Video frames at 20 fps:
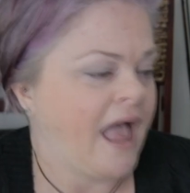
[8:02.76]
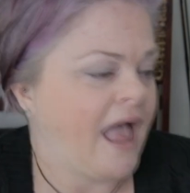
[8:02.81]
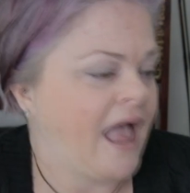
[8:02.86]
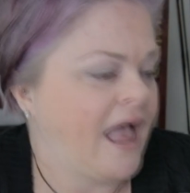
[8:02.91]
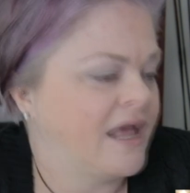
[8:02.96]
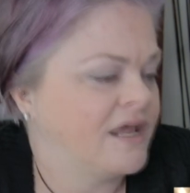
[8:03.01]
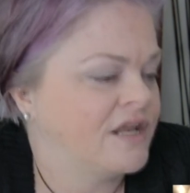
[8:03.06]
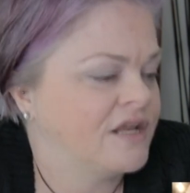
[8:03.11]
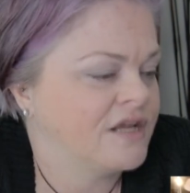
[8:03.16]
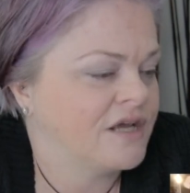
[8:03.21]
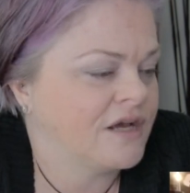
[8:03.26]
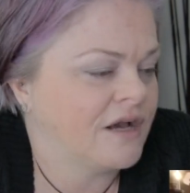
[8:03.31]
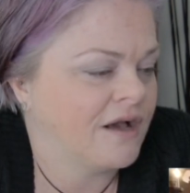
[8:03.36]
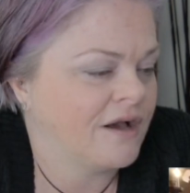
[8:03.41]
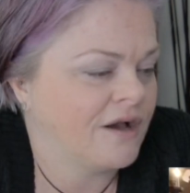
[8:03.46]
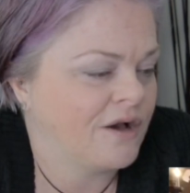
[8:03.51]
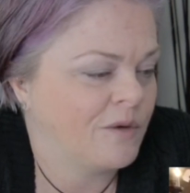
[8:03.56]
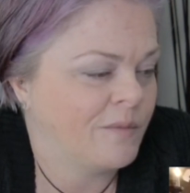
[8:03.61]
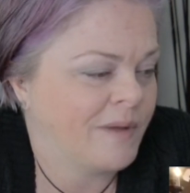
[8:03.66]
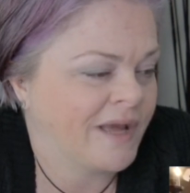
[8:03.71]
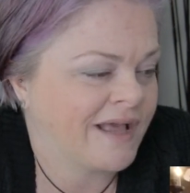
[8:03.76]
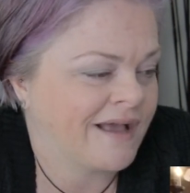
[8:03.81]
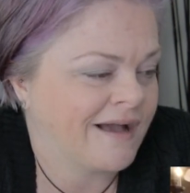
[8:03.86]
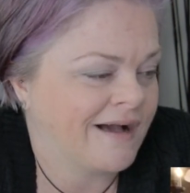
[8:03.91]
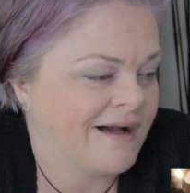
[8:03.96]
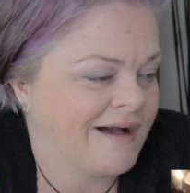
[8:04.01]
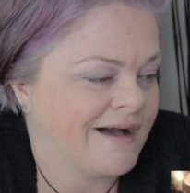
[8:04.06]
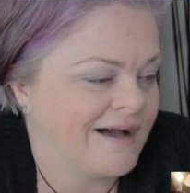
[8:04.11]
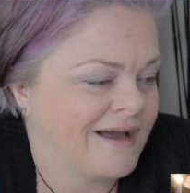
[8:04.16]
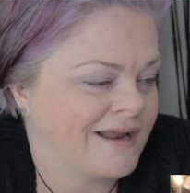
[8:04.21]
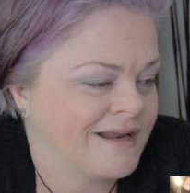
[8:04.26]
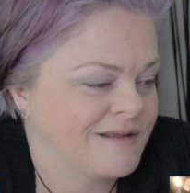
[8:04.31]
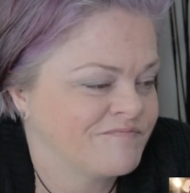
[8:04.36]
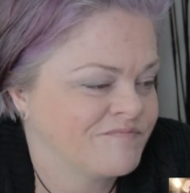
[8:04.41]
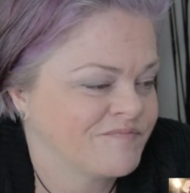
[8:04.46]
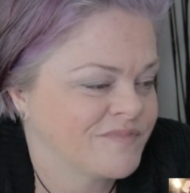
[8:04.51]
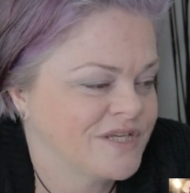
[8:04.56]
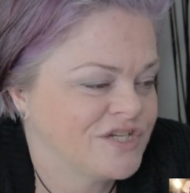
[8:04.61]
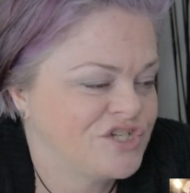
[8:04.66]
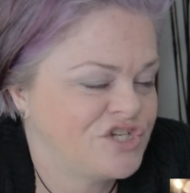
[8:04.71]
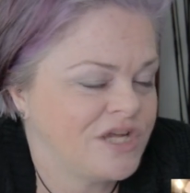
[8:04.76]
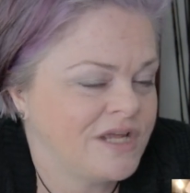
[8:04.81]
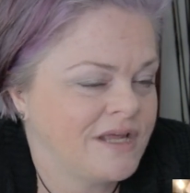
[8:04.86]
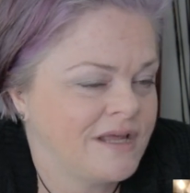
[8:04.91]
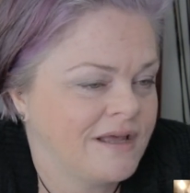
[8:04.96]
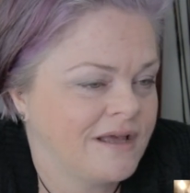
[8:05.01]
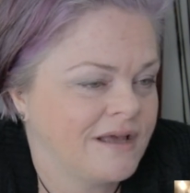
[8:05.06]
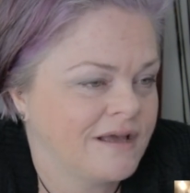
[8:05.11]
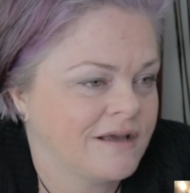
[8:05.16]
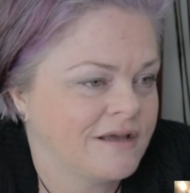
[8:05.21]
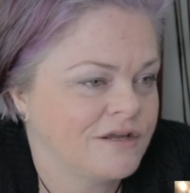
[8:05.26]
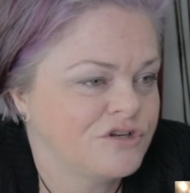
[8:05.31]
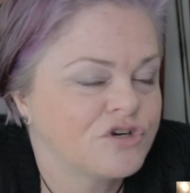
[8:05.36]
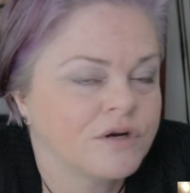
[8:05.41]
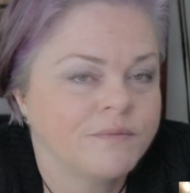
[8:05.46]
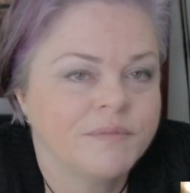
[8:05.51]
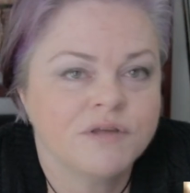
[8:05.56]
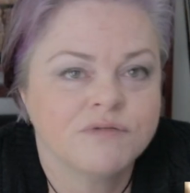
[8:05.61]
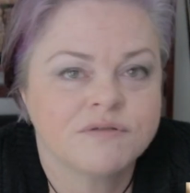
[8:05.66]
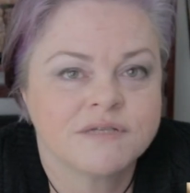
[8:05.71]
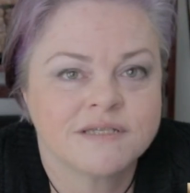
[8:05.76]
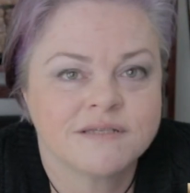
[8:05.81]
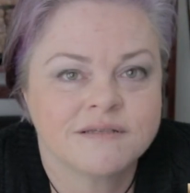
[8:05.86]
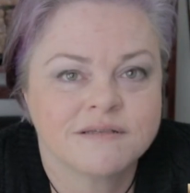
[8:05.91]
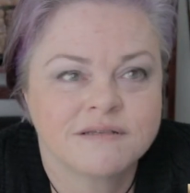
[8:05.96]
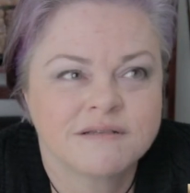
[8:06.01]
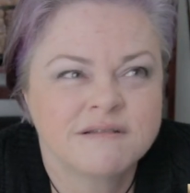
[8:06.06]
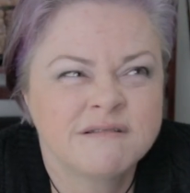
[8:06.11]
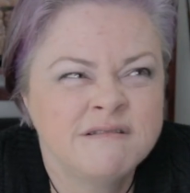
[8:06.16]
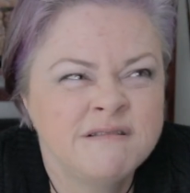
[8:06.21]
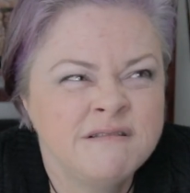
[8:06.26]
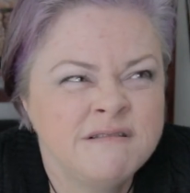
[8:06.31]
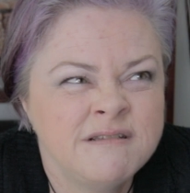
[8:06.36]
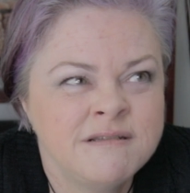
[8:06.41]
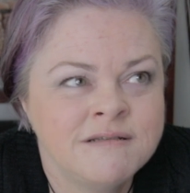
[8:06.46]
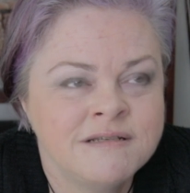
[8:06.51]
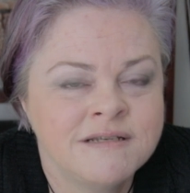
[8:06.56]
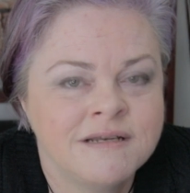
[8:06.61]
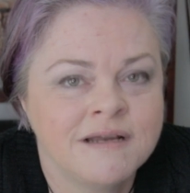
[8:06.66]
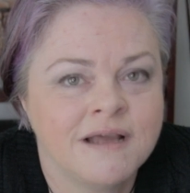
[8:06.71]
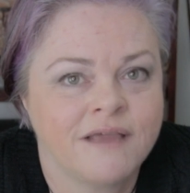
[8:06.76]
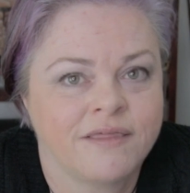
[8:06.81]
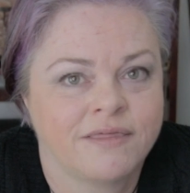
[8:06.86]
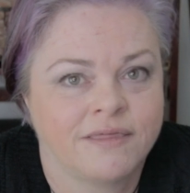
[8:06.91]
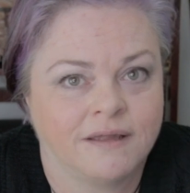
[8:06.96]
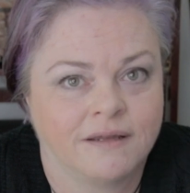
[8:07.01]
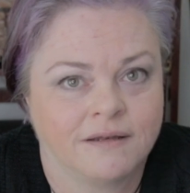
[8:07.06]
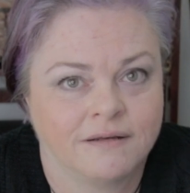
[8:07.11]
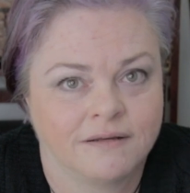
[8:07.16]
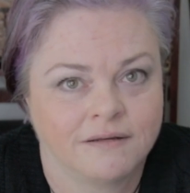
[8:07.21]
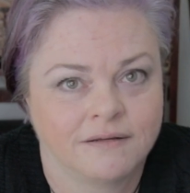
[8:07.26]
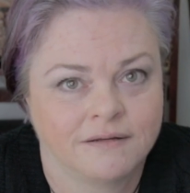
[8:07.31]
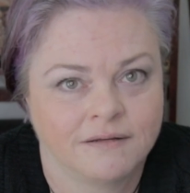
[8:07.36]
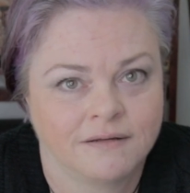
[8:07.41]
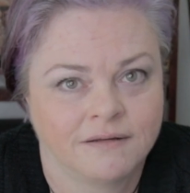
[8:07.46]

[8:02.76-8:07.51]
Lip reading: And, oh my God, she contributes nothing.